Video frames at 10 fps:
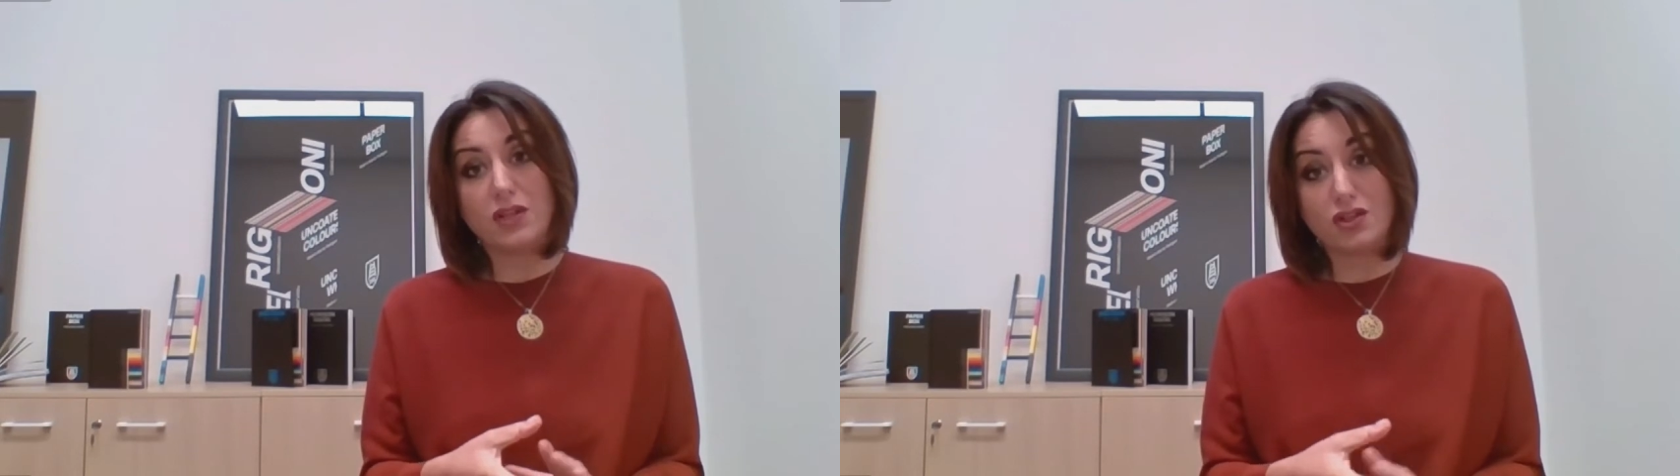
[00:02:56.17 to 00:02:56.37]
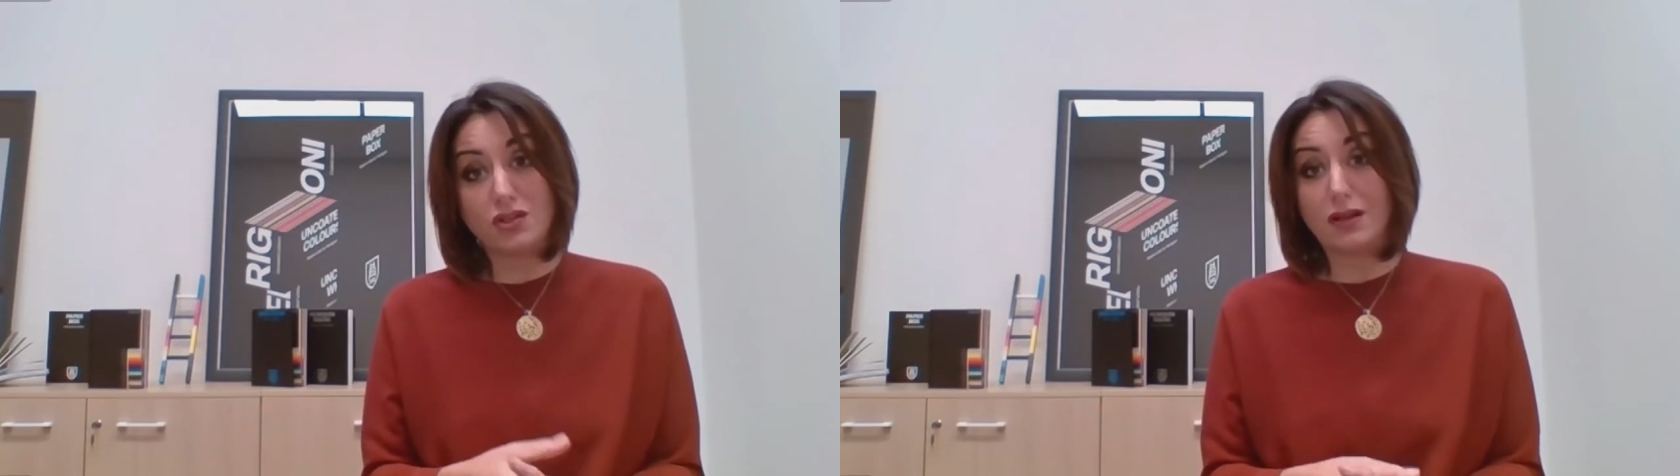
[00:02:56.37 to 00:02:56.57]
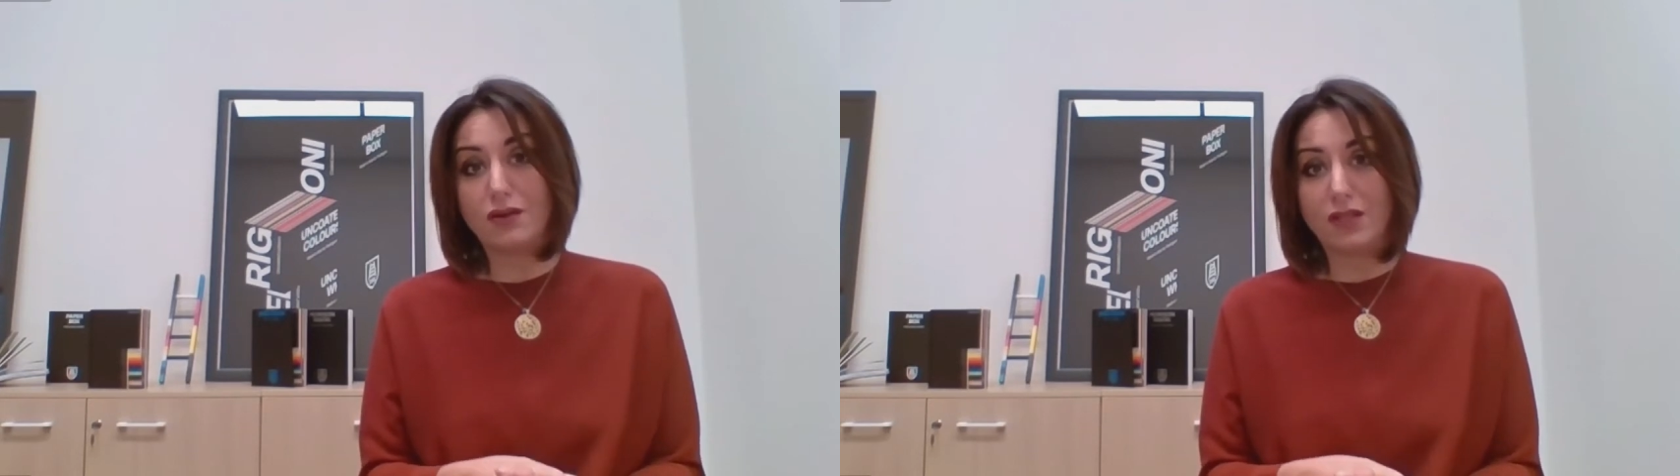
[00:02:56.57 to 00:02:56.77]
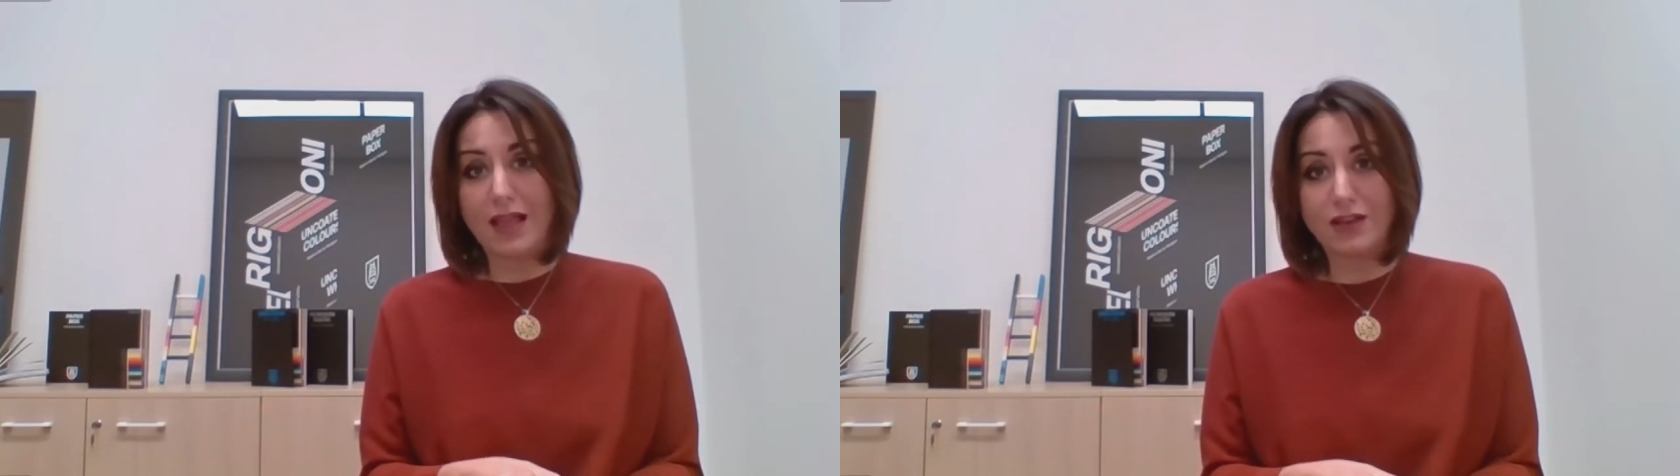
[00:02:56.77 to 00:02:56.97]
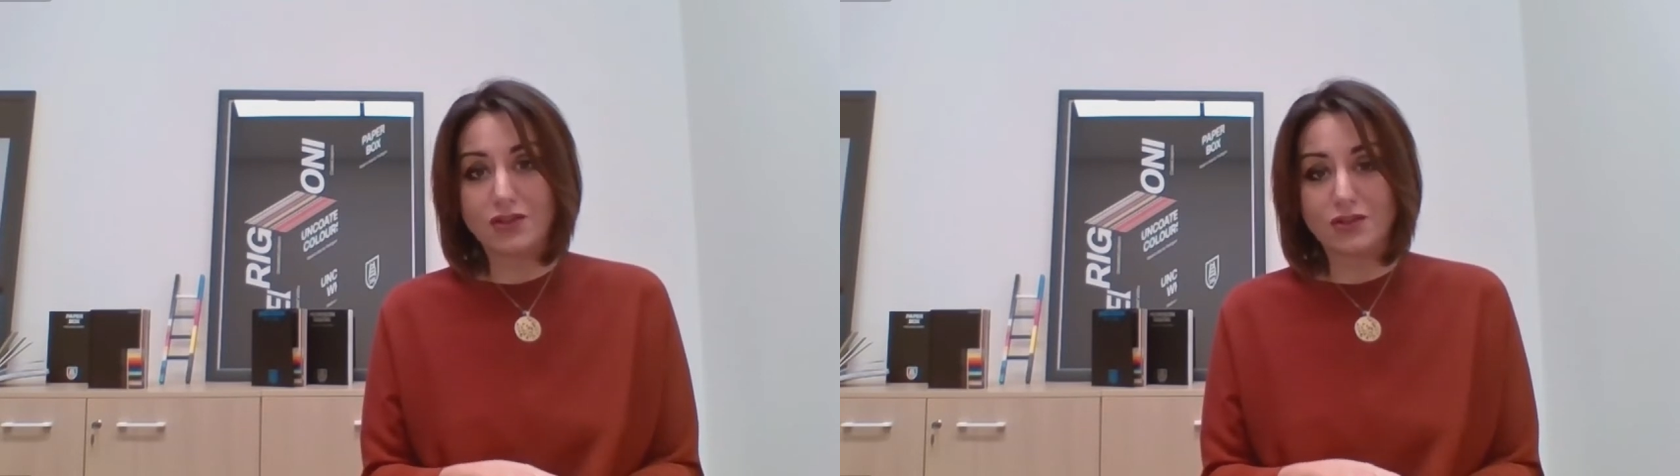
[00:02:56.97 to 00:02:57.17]
digital
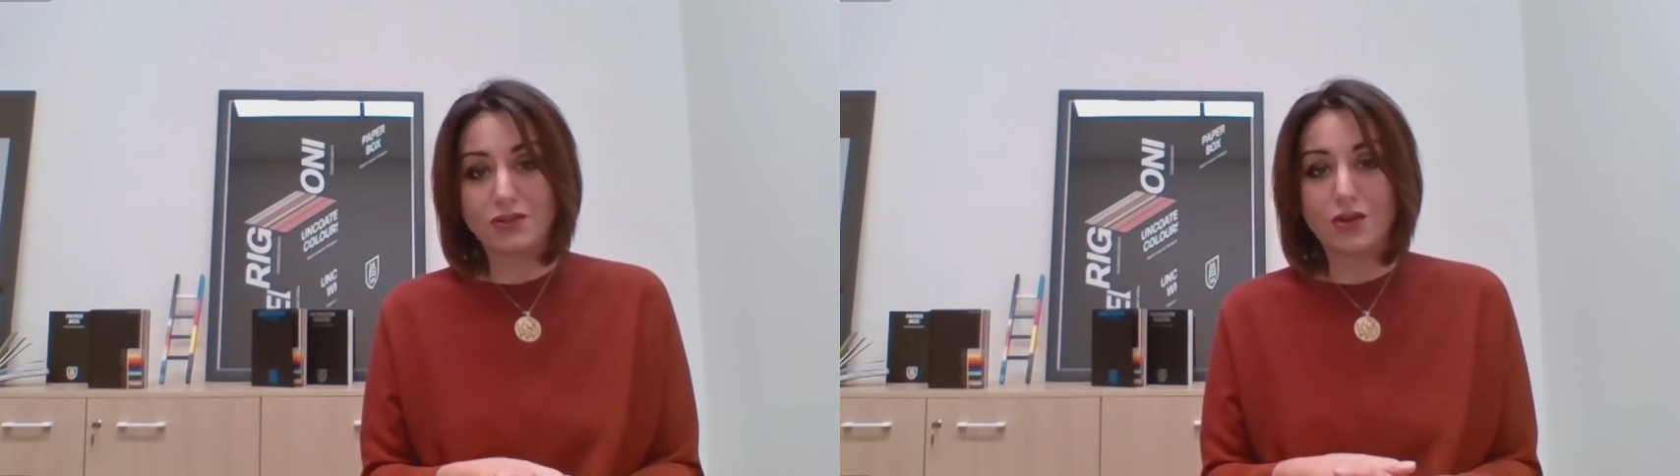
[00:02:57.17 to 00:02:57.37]
collection.